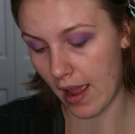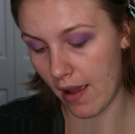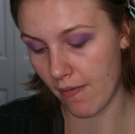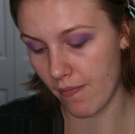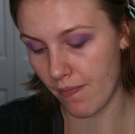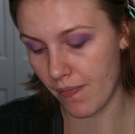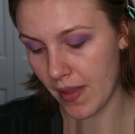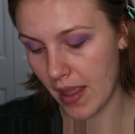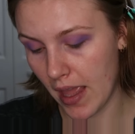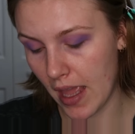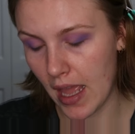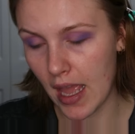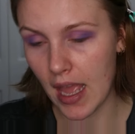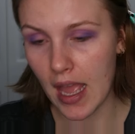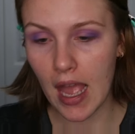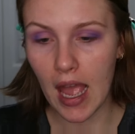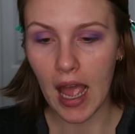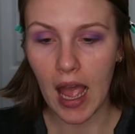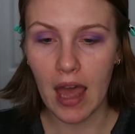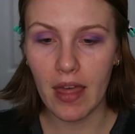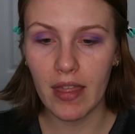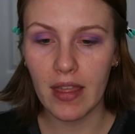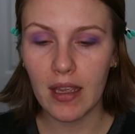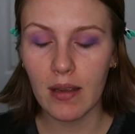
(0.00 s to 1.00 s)
have,
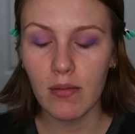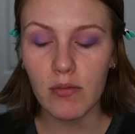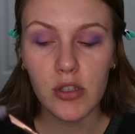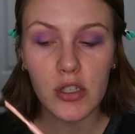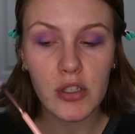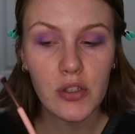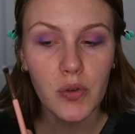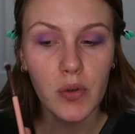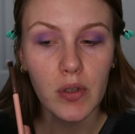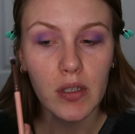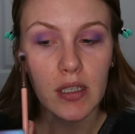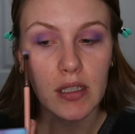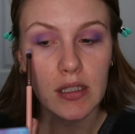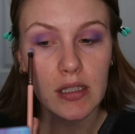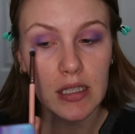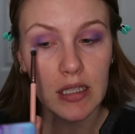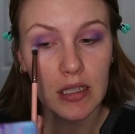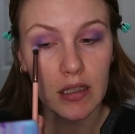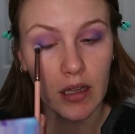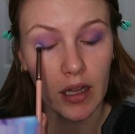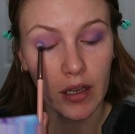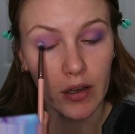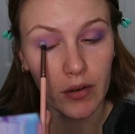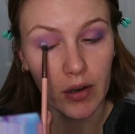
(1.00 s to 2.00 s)
I think I'm just going to
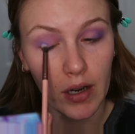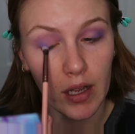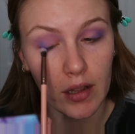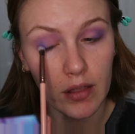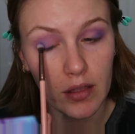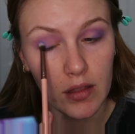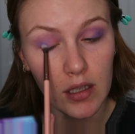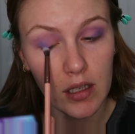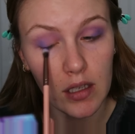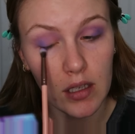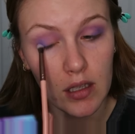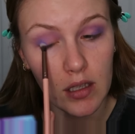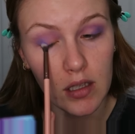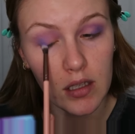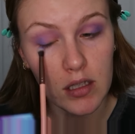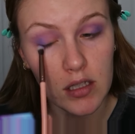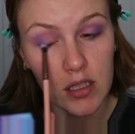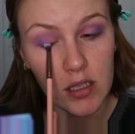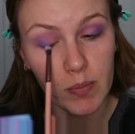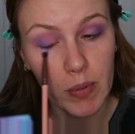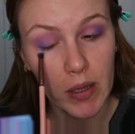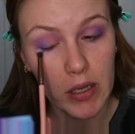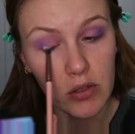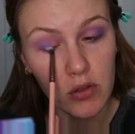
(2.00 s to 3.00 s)
declutter it. The
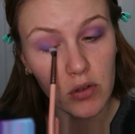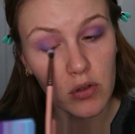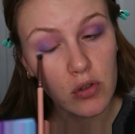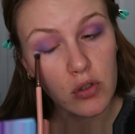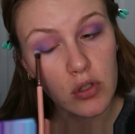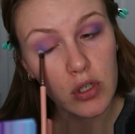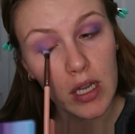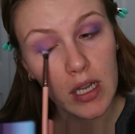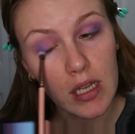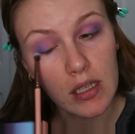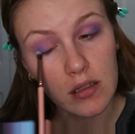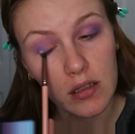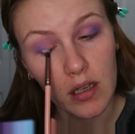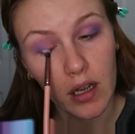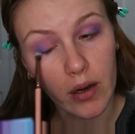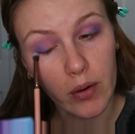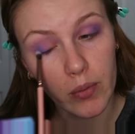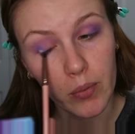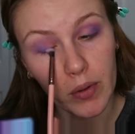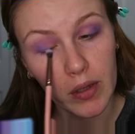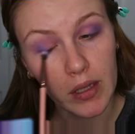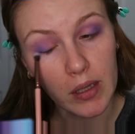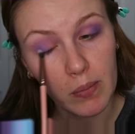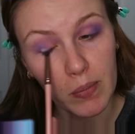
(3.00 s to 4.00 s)
special shades
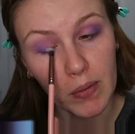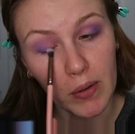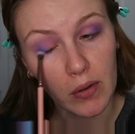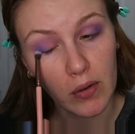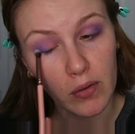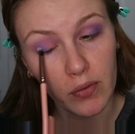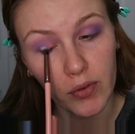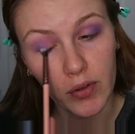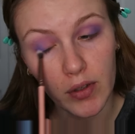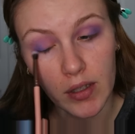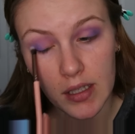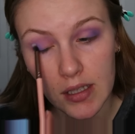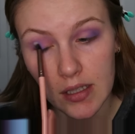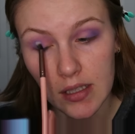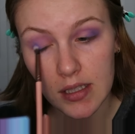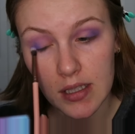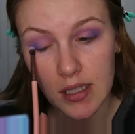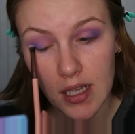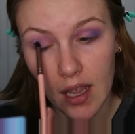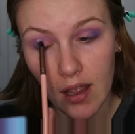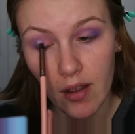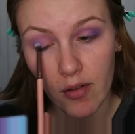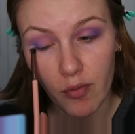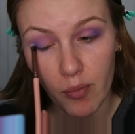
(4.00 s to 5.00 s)
are really beautiful and
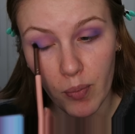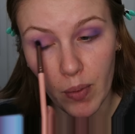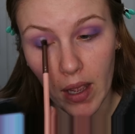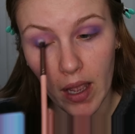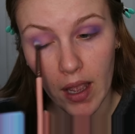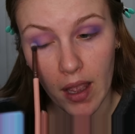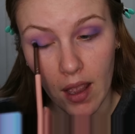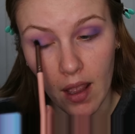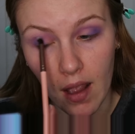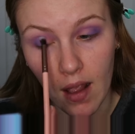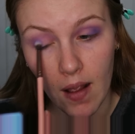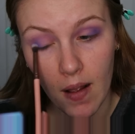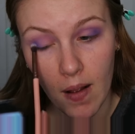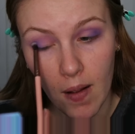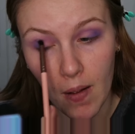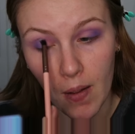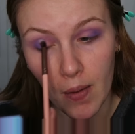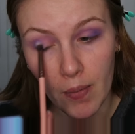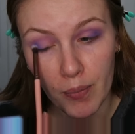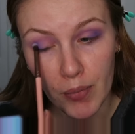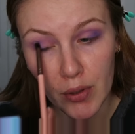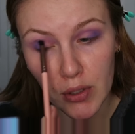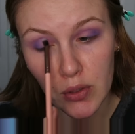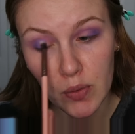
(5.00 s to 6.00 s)
stuff, but
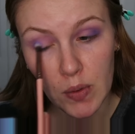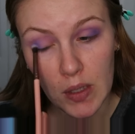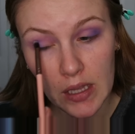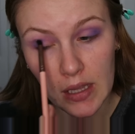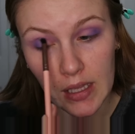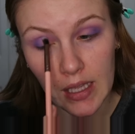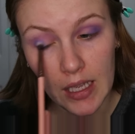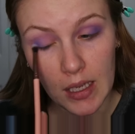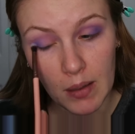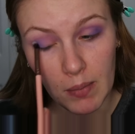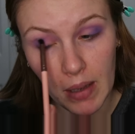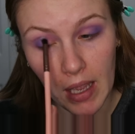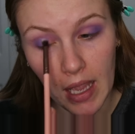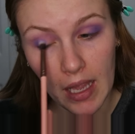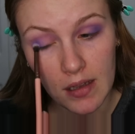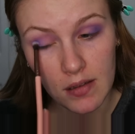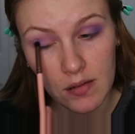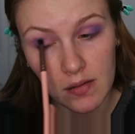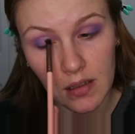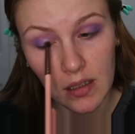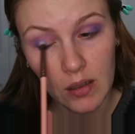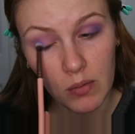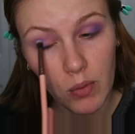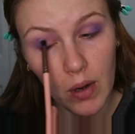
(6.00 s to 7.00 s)
between like my
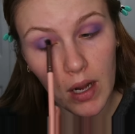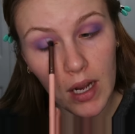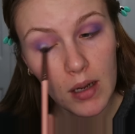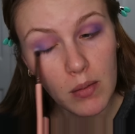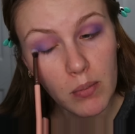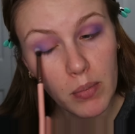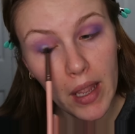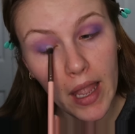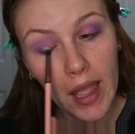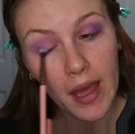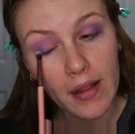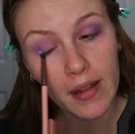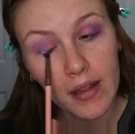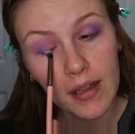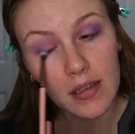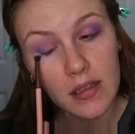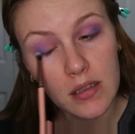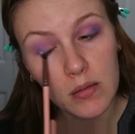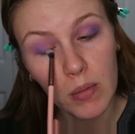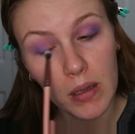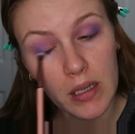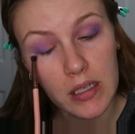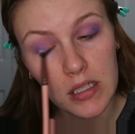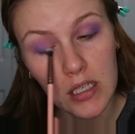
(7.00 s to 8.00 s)
Ensley Rain
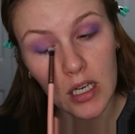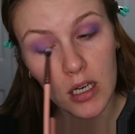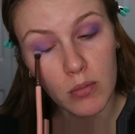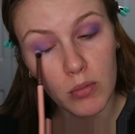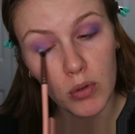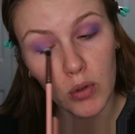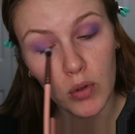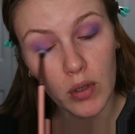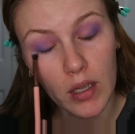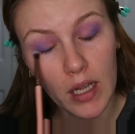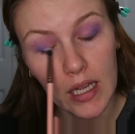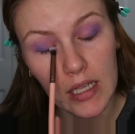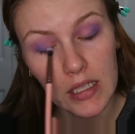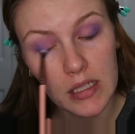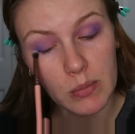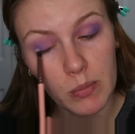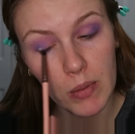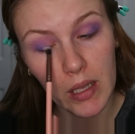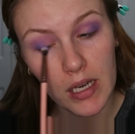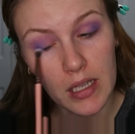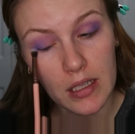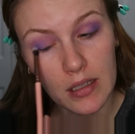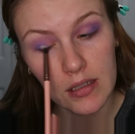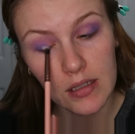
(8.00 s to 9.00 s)
palettes, my Terra Moon
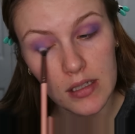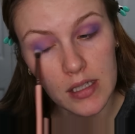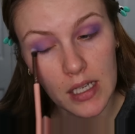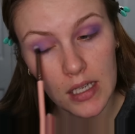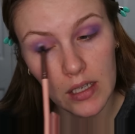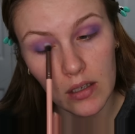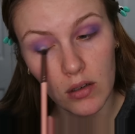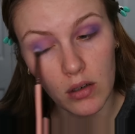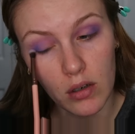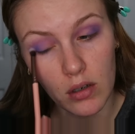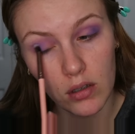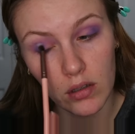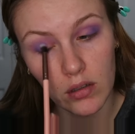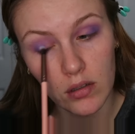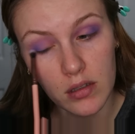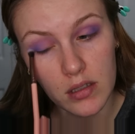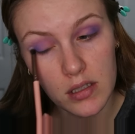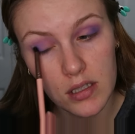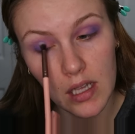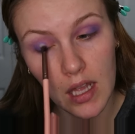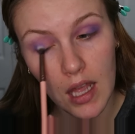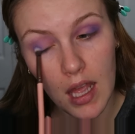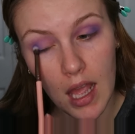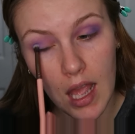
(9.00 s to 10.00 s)
Cosmetics
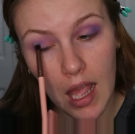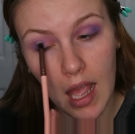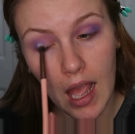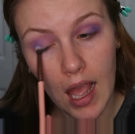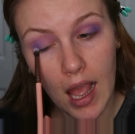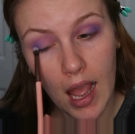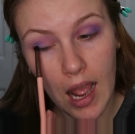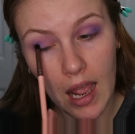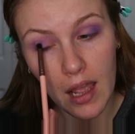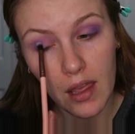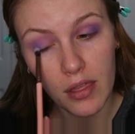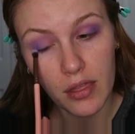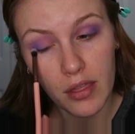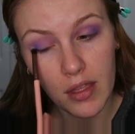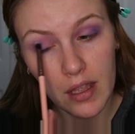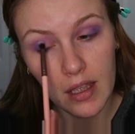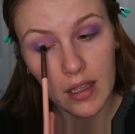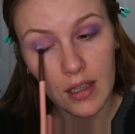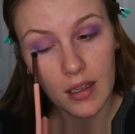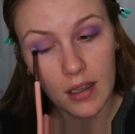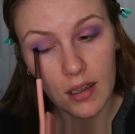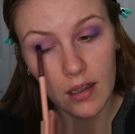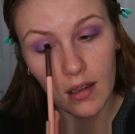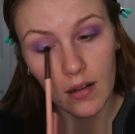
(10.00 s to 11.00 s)
singles, I
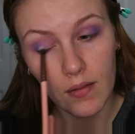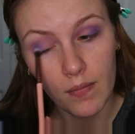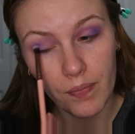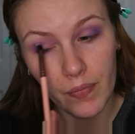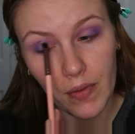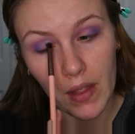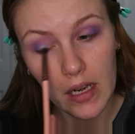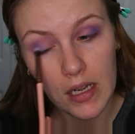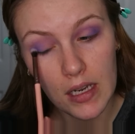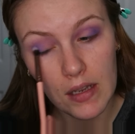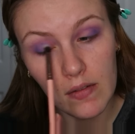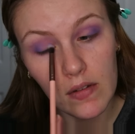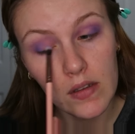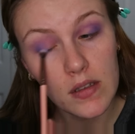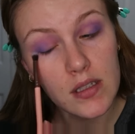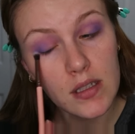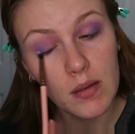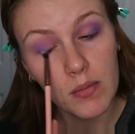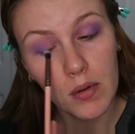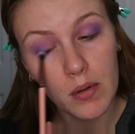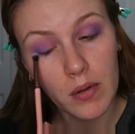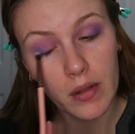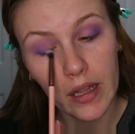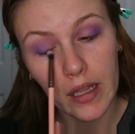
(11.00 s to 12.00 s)
think, and even
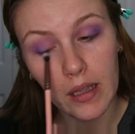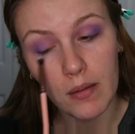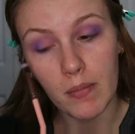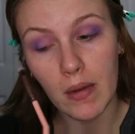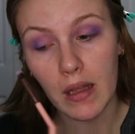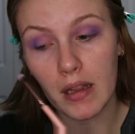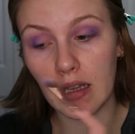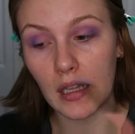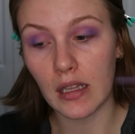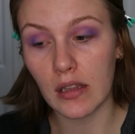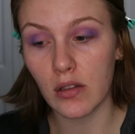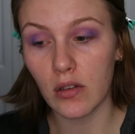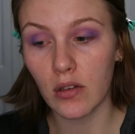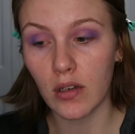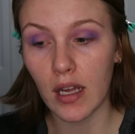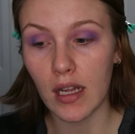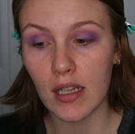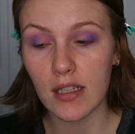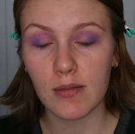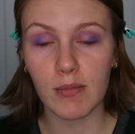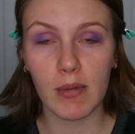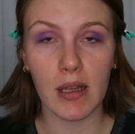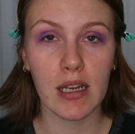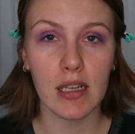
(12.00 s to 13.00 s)
some of like my Lethal
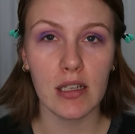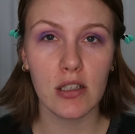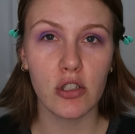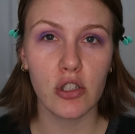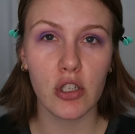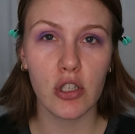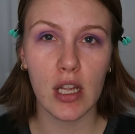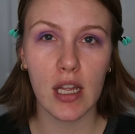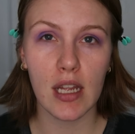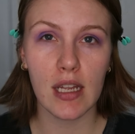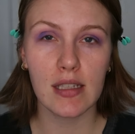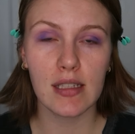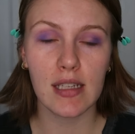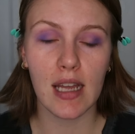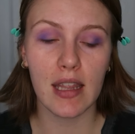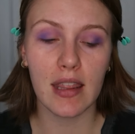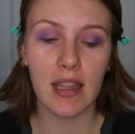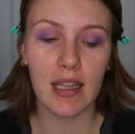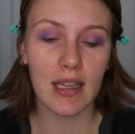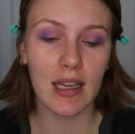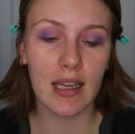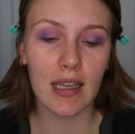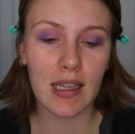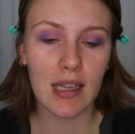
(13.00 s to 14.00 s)
Cosmetics shades, I
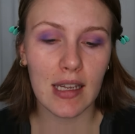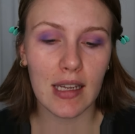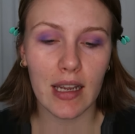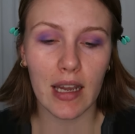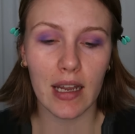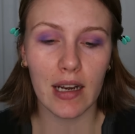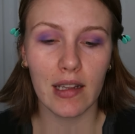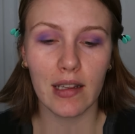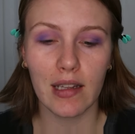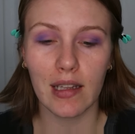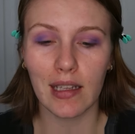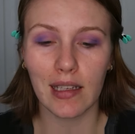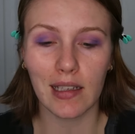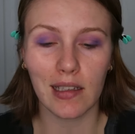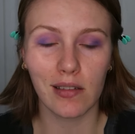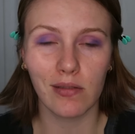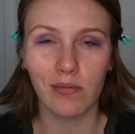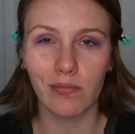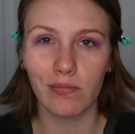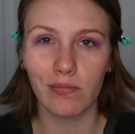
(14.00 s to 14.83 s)
think I can kind of like